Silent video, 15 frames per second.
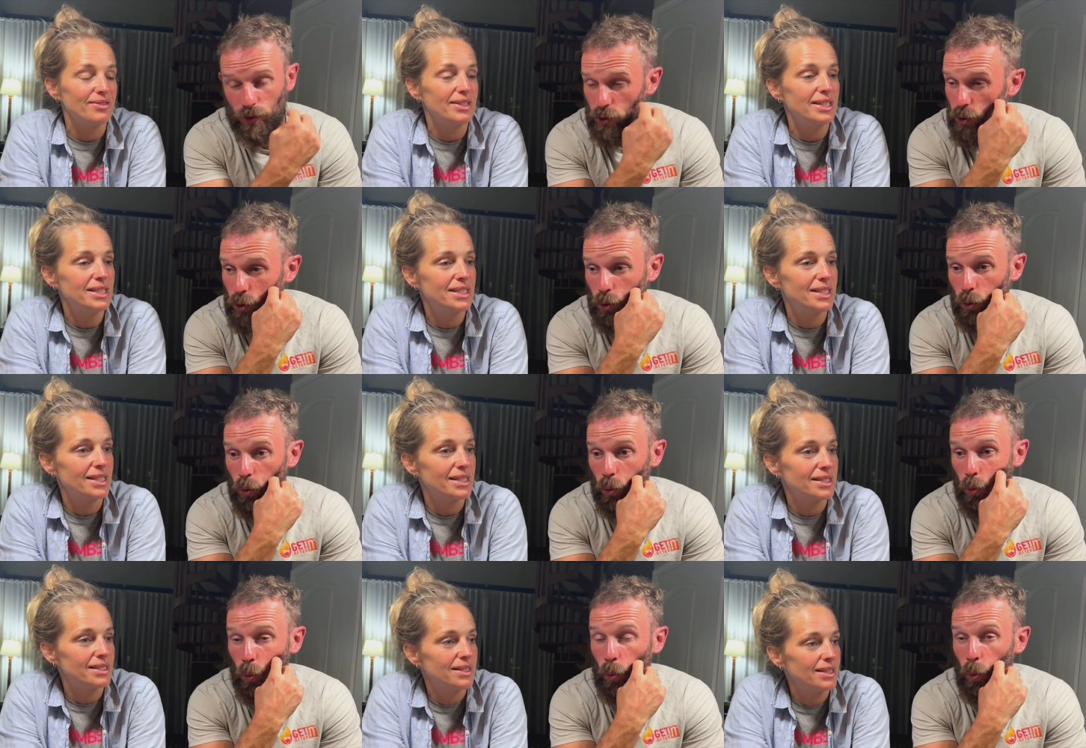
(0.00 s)
Speaker 1: even need to
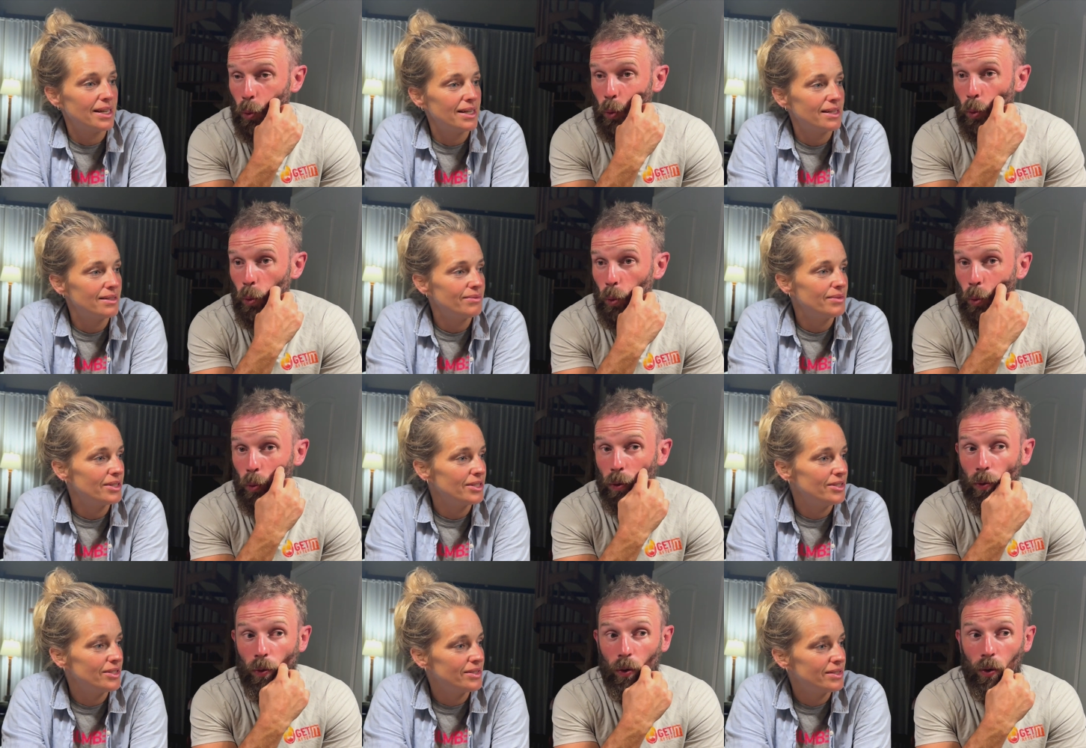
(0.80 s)
take us to the canyon. We
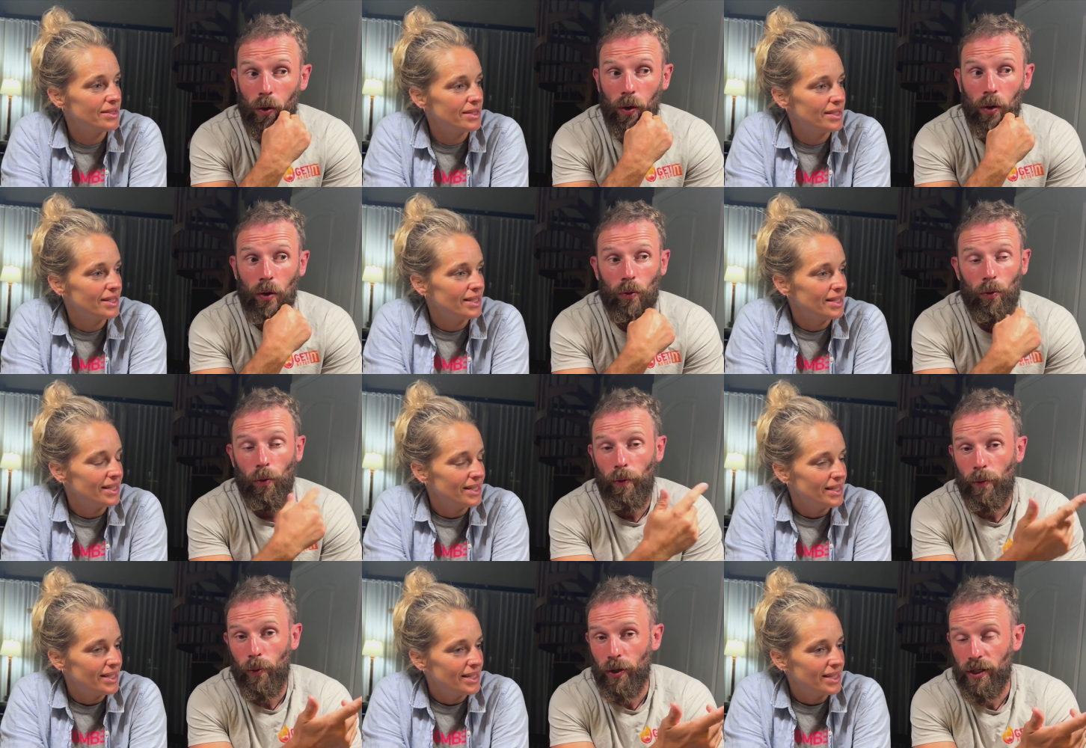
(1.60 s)
can just.
Speaker 2: Well,
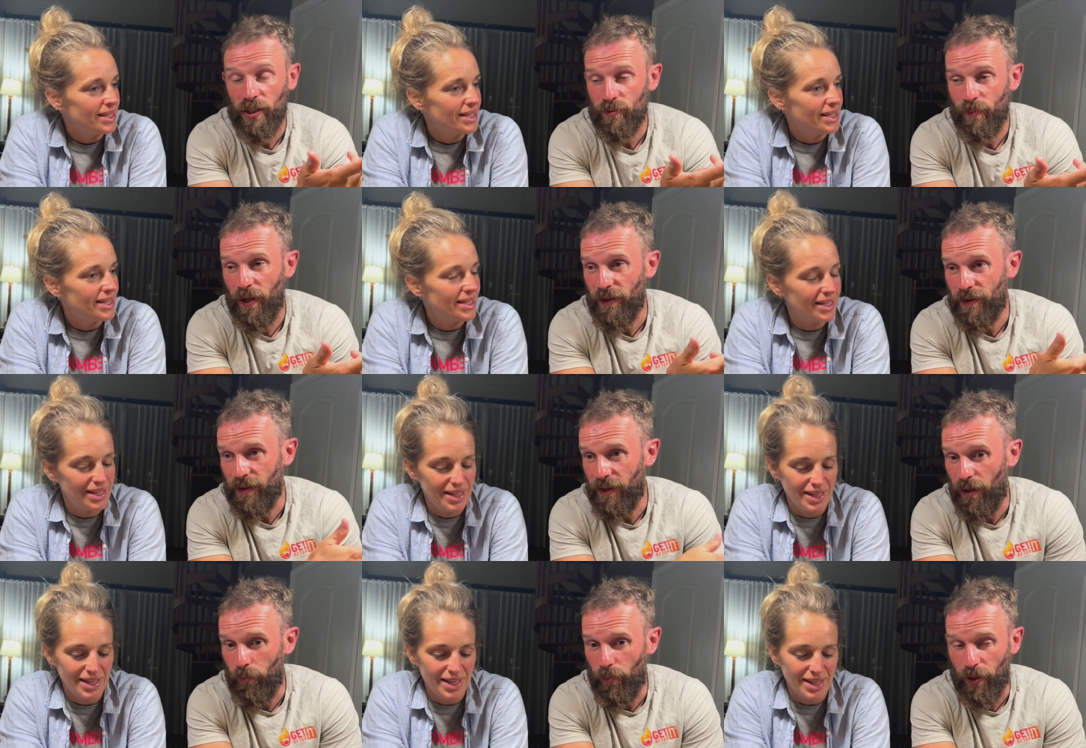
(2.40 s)
we weren't
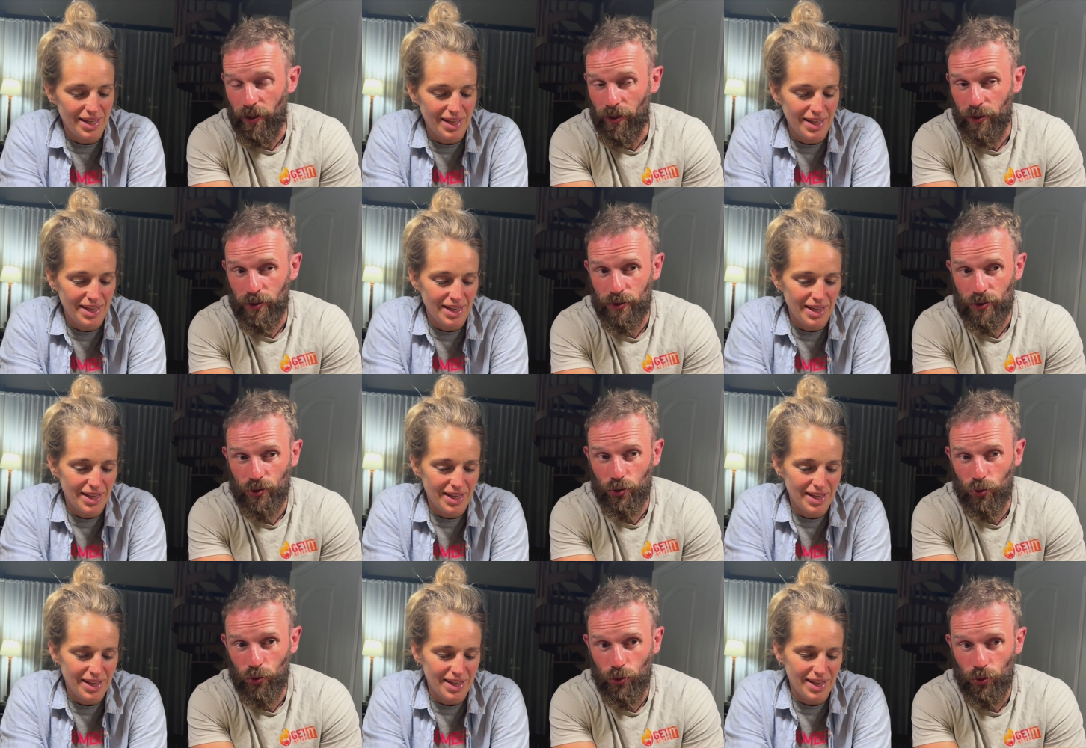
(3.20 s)
expecting that bear,
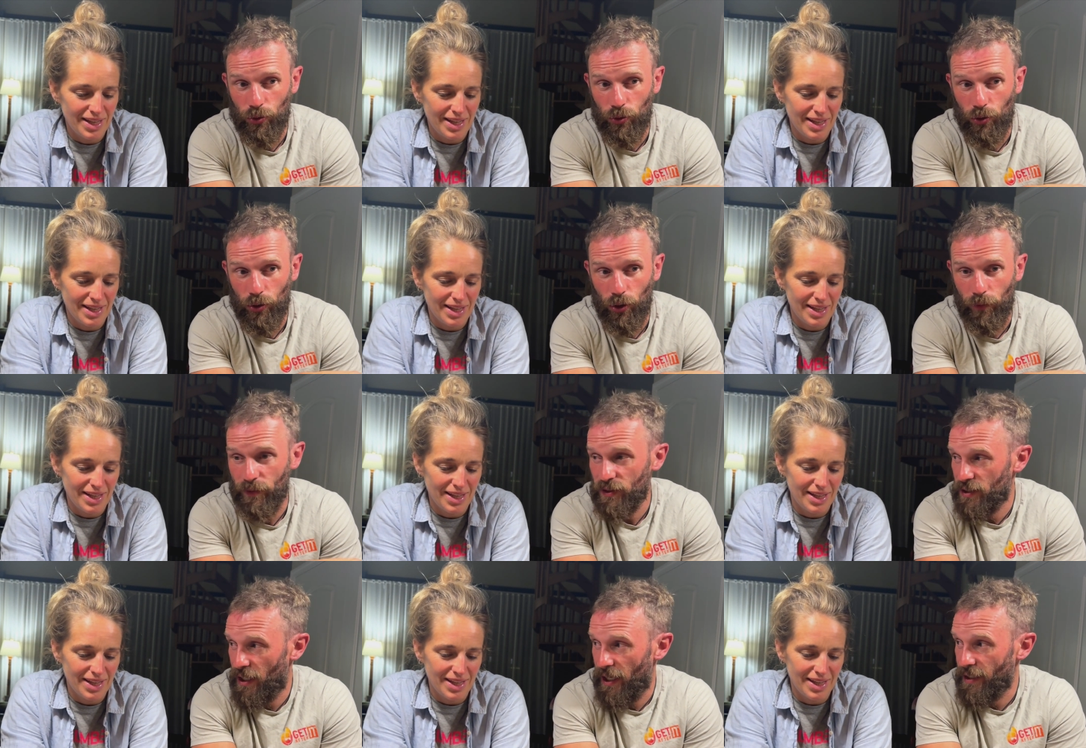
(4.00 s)
so
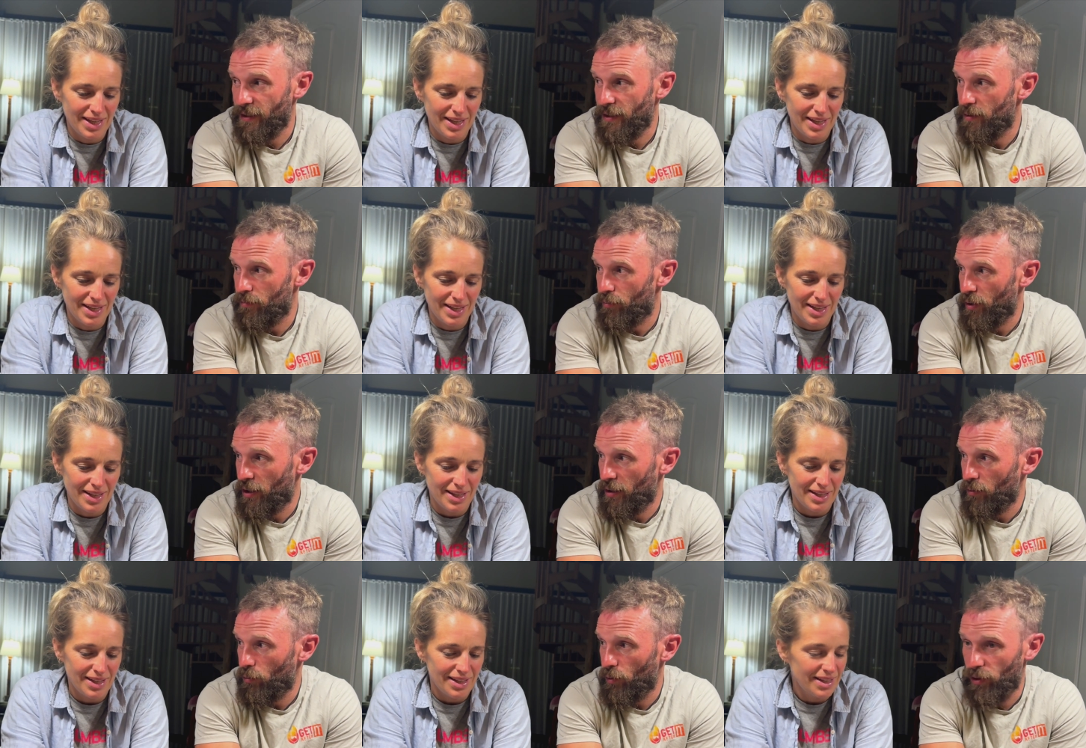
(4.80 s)
obviously I didn't
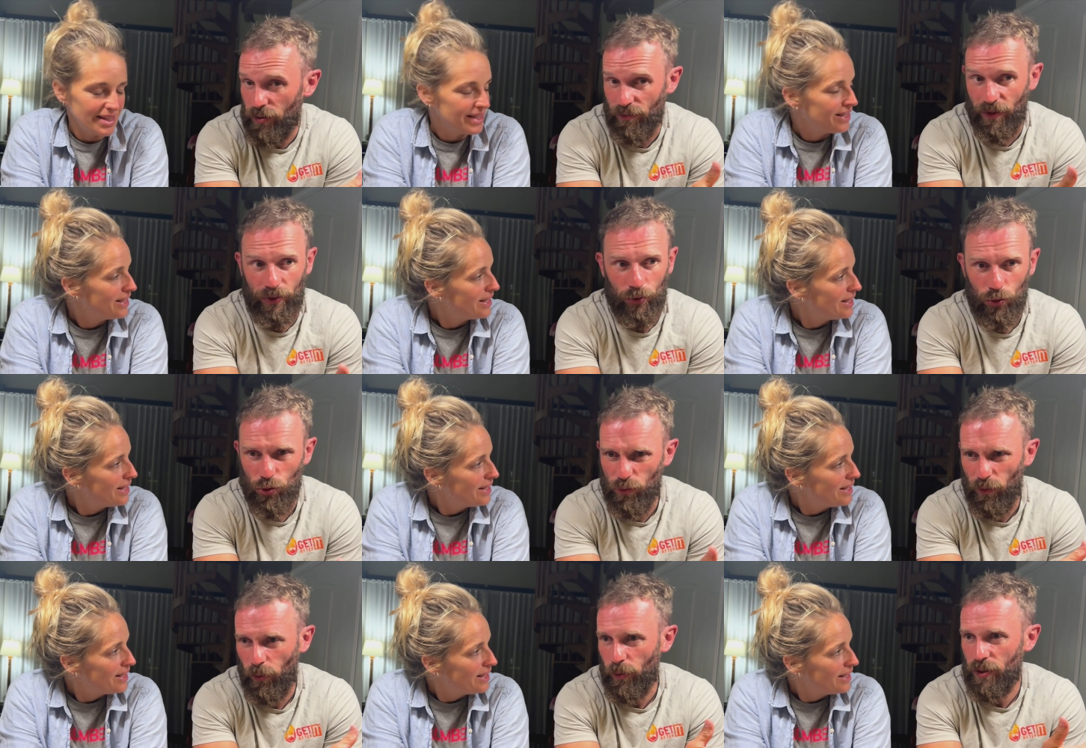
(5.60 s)
bring. We're in
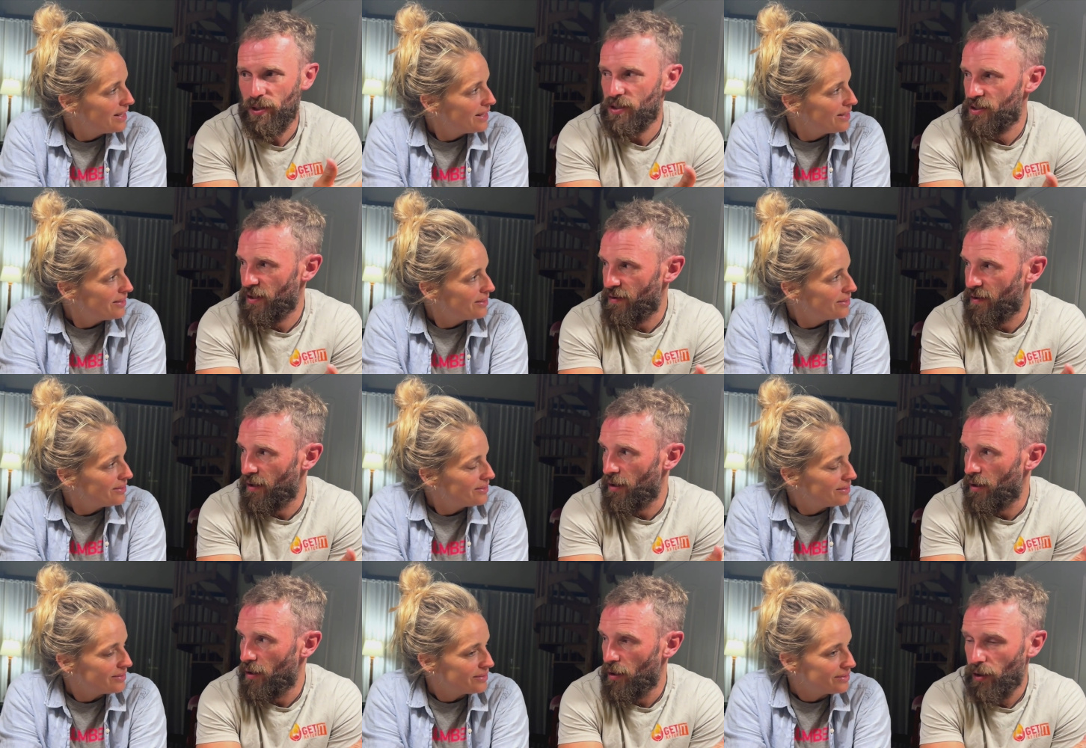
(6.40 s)
Vancouver. We're in the
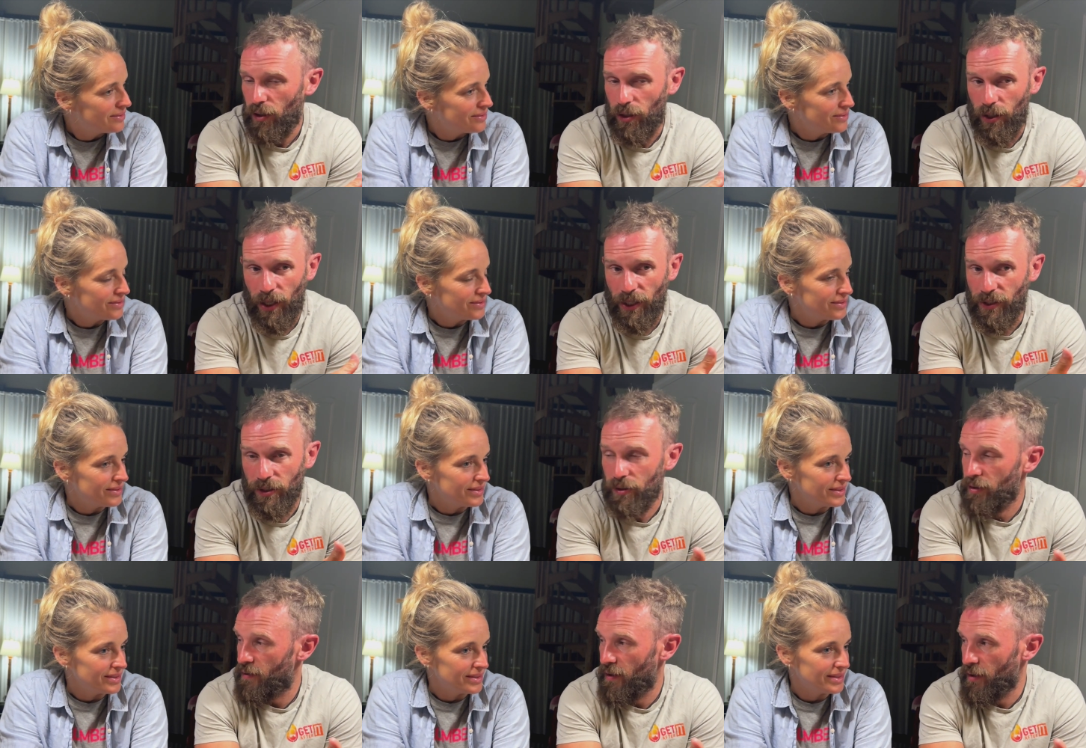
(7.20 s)
city. I didn't